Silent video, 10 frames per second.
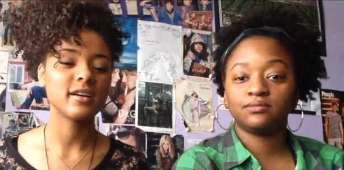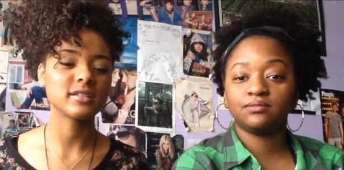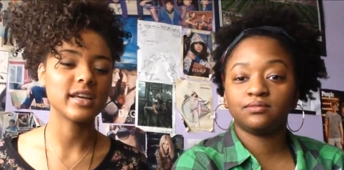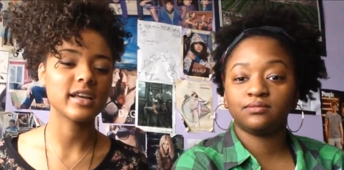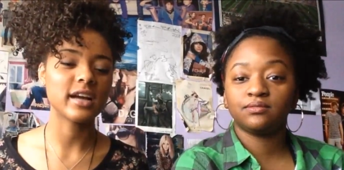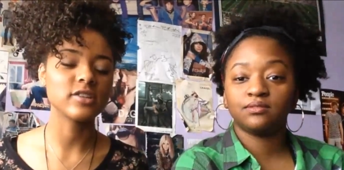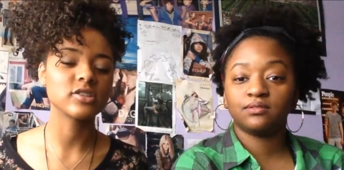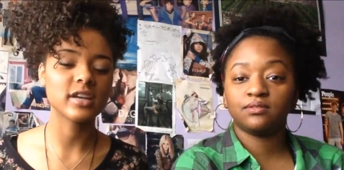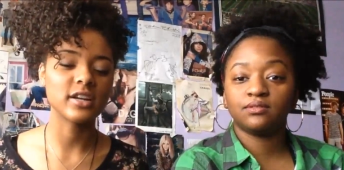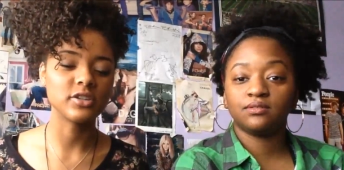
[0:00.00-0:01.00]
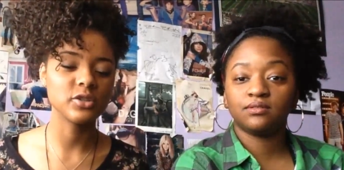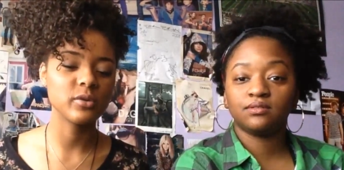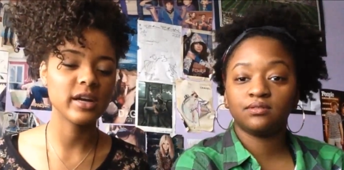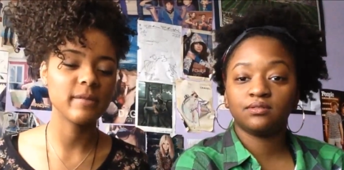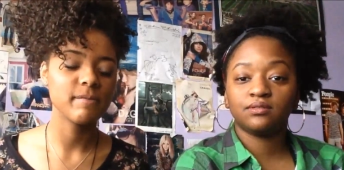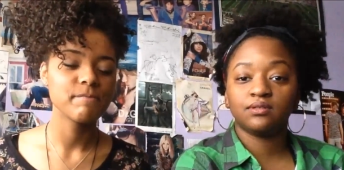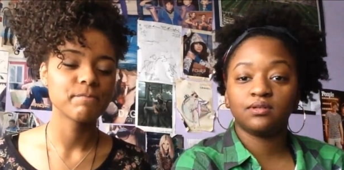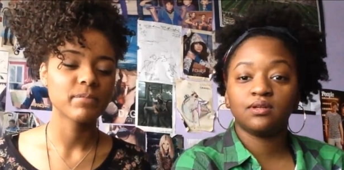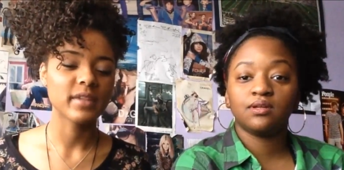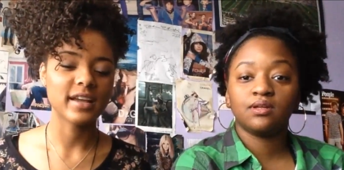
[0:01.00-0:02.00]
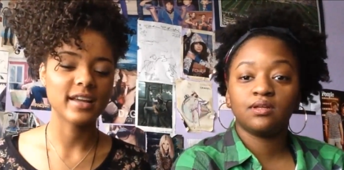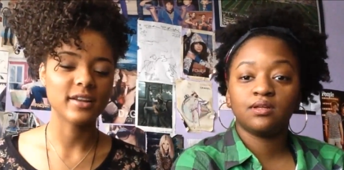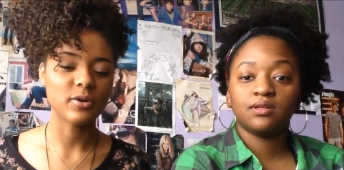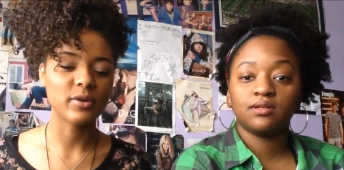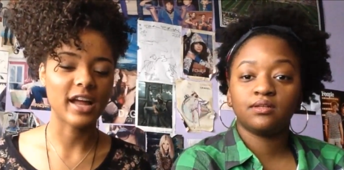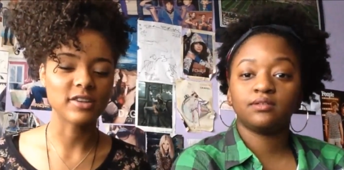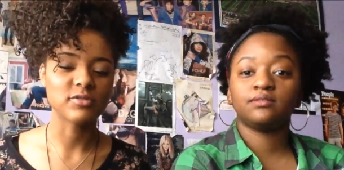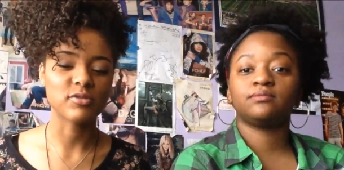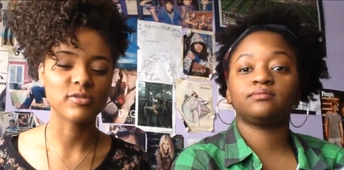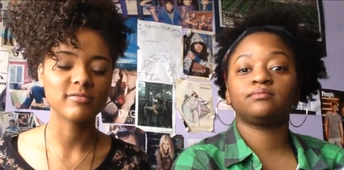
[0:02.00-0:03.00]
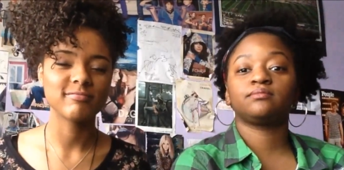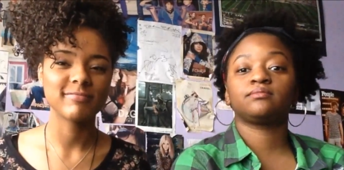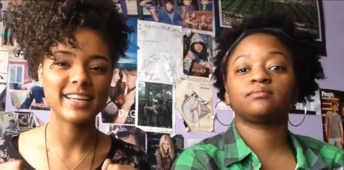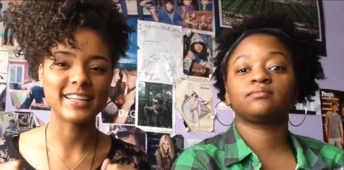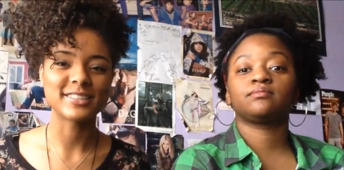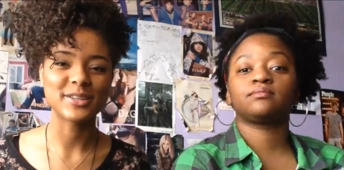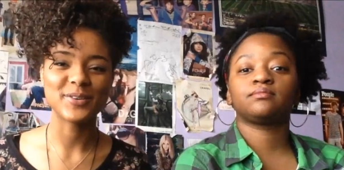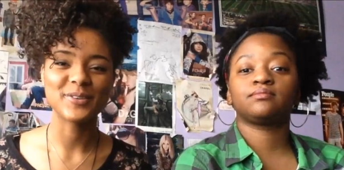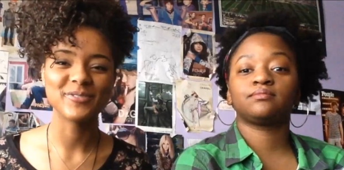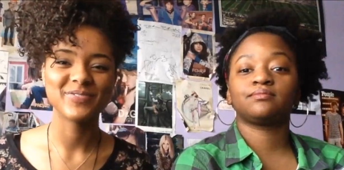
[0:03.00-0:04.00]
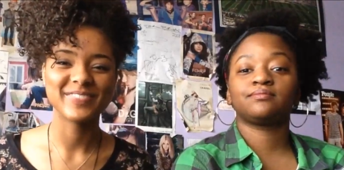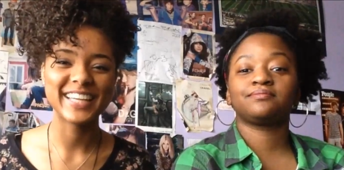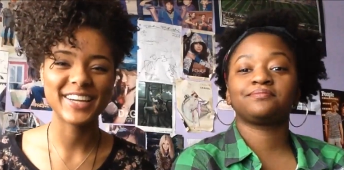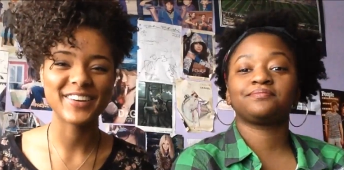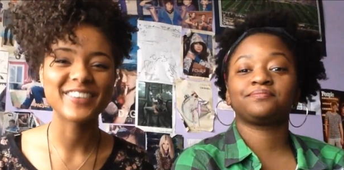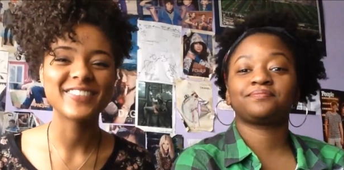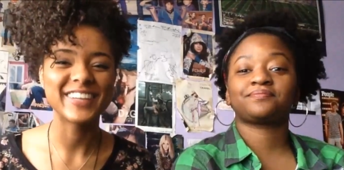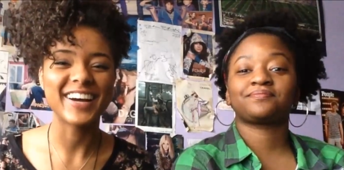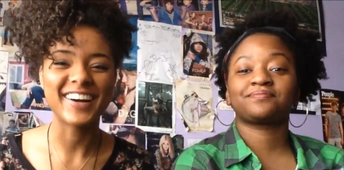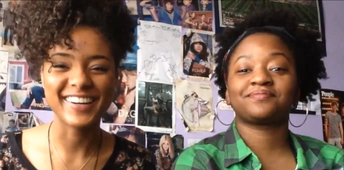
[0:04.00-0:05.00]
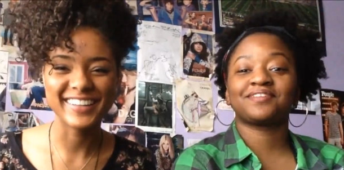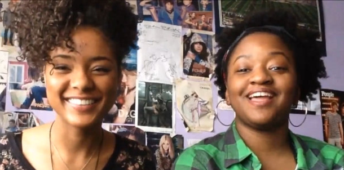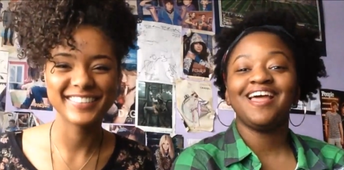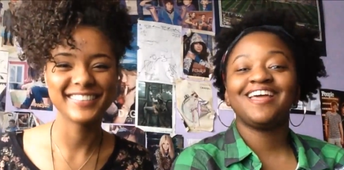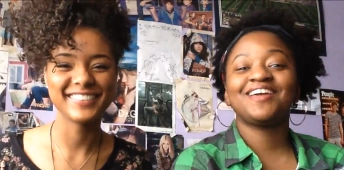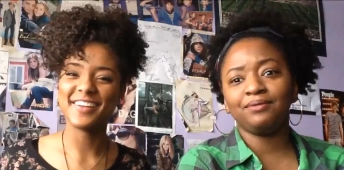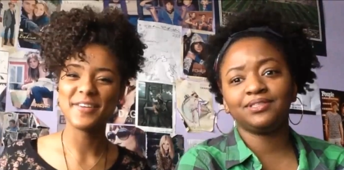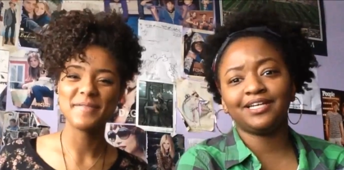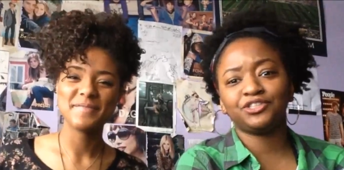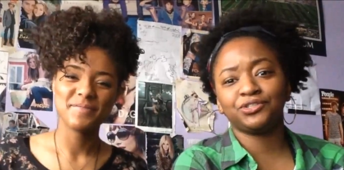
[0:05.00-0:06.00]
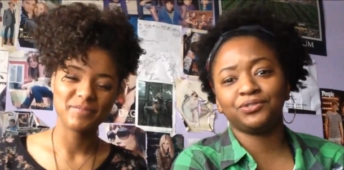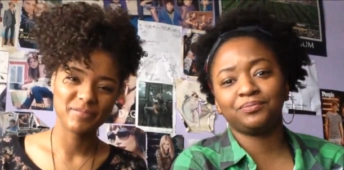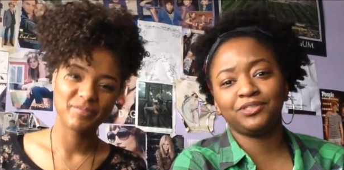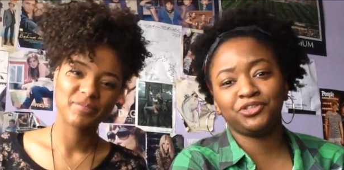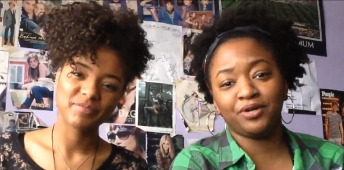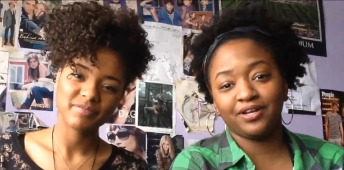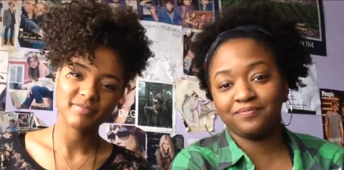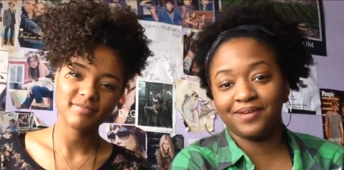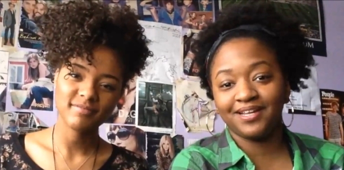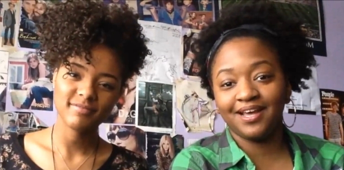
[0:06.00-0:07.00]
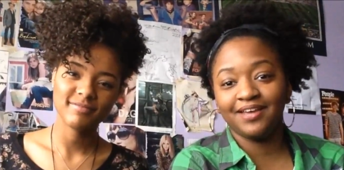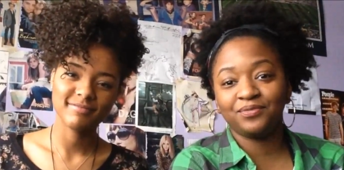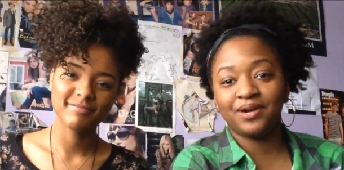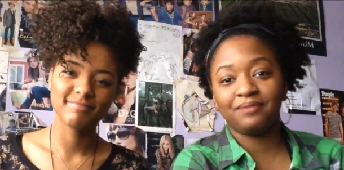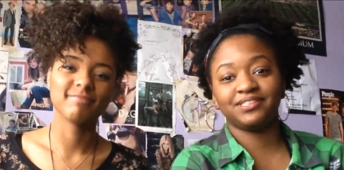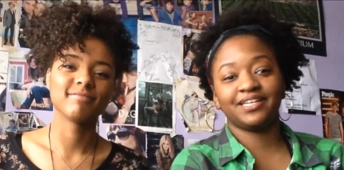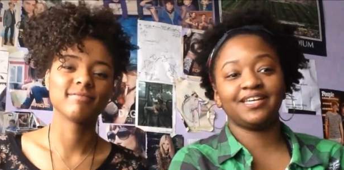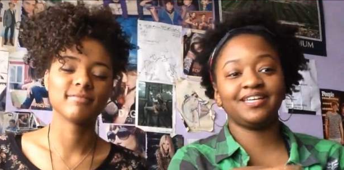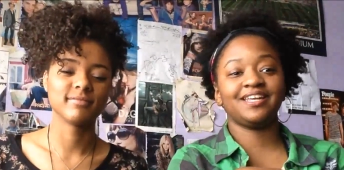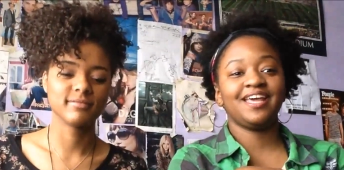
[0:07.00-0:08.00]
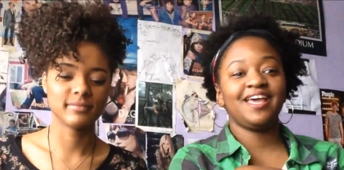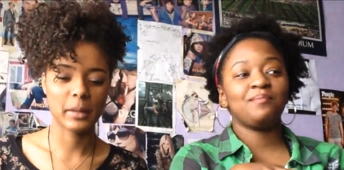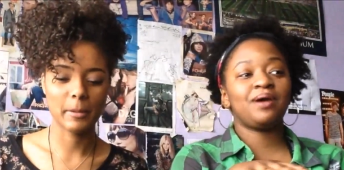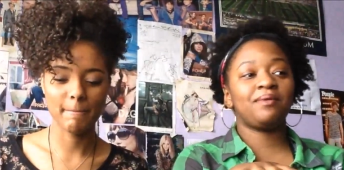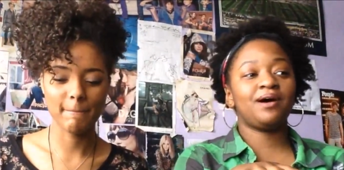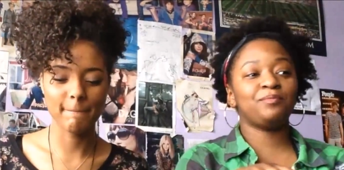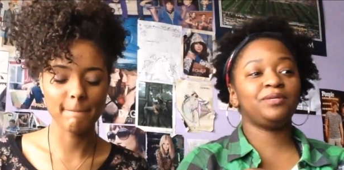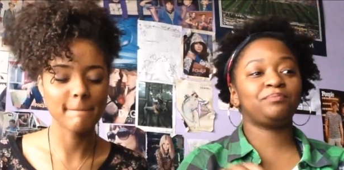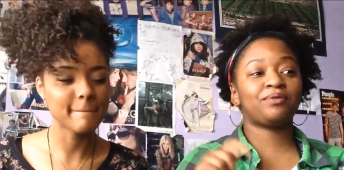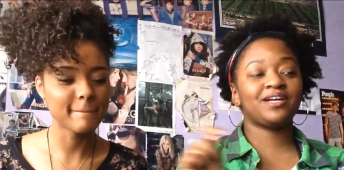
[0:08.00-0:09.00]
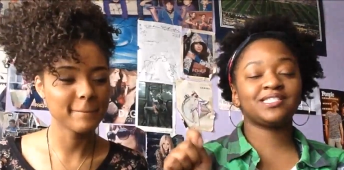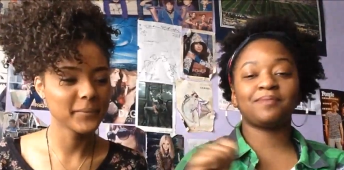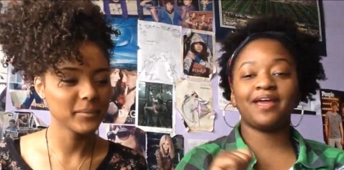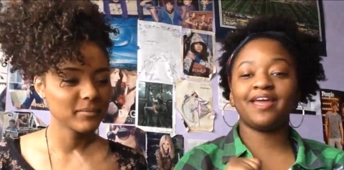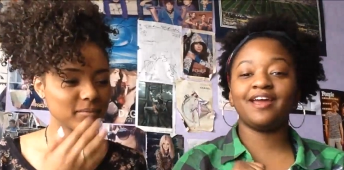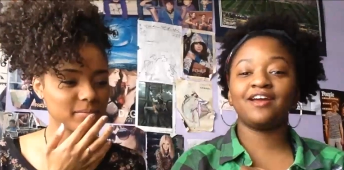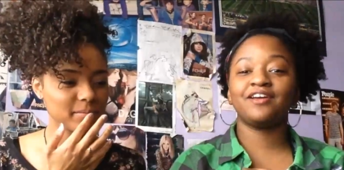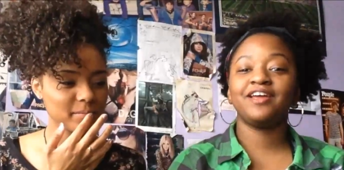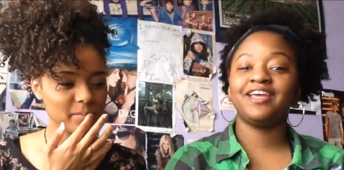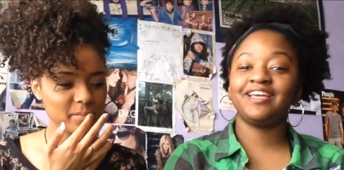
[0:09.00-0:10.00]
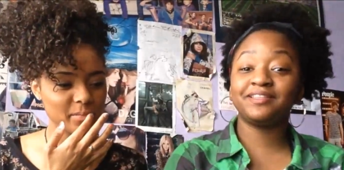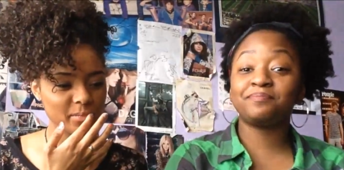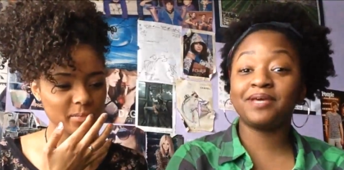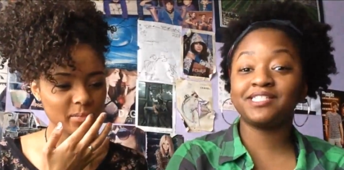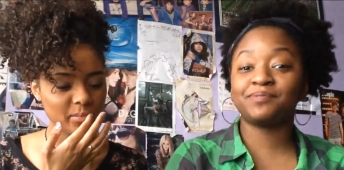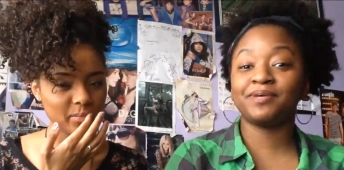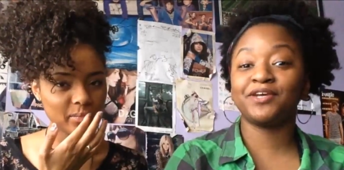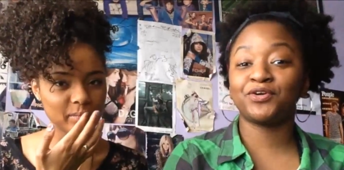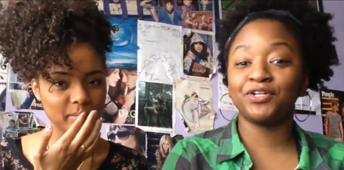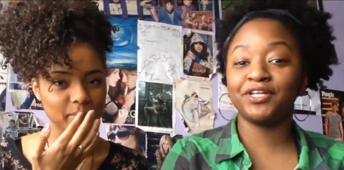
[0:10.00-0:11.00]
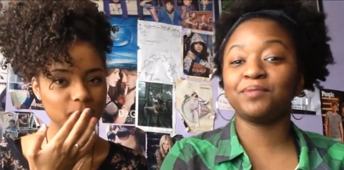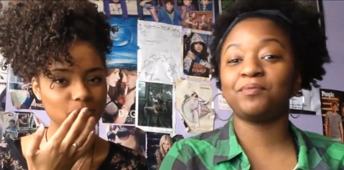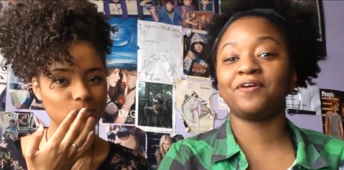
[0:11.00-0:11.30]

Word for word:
Speaker 1: I was like, I just gotta do it. I gotta go natural. And so here we are.
Speaker 2: I was natural majority of my life when I was a kid. My mom would press my hair in the basement early in the